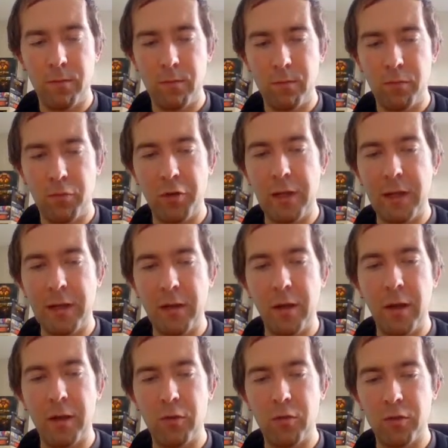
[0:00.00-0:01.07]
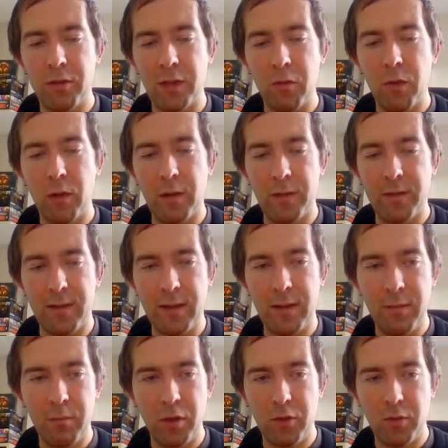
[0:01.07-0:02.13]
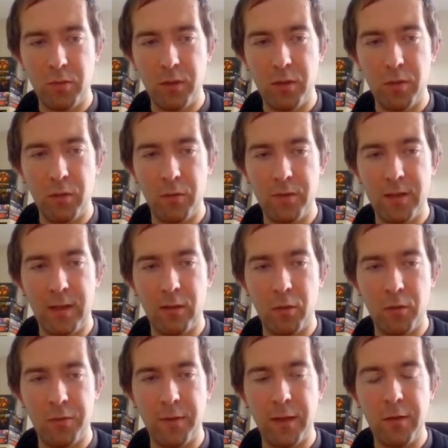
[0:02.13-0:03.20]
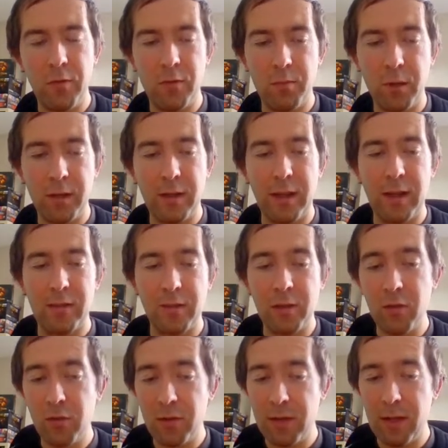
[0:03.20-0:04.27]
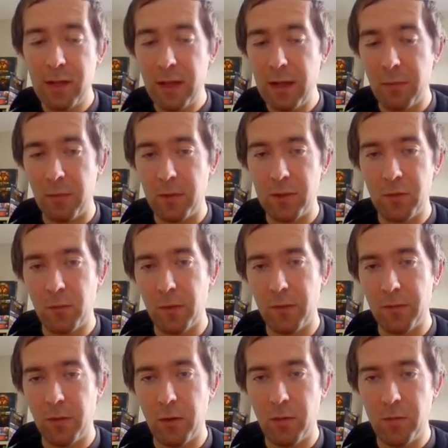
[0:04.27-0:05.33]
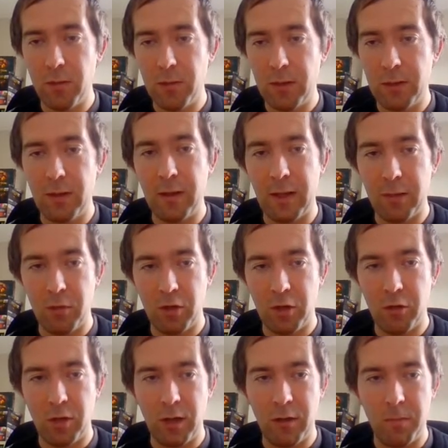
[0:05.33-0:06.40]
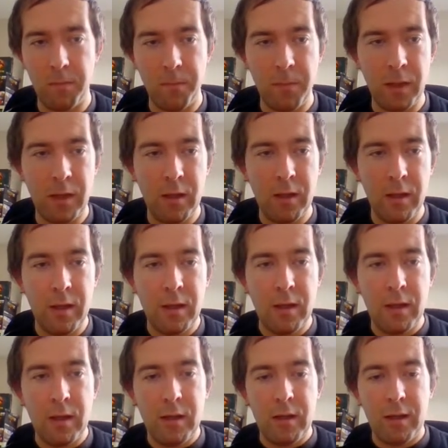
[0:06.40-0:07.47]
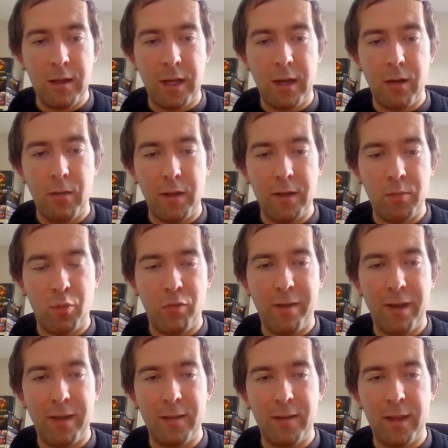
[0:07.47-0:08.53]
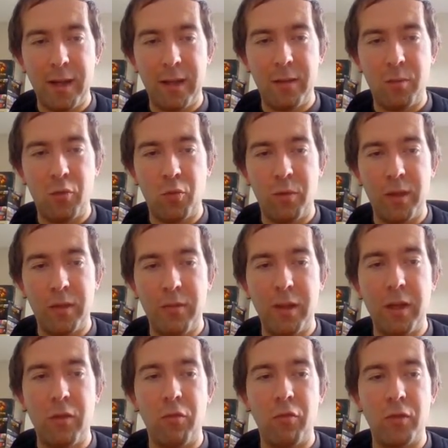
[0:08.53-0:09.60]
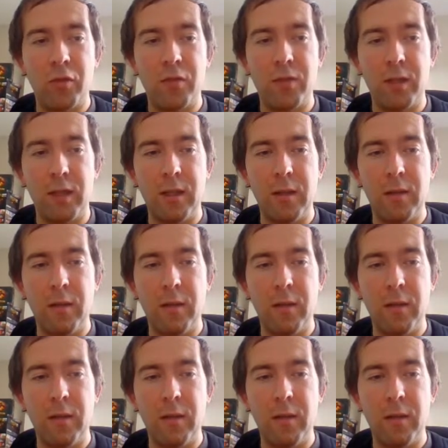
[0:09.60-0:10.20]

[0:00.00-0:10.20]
really not interesting quality cell-in because we don't set those values, but it has an interesting name. It's one of those in the name generator. Now let's provide the items with interesting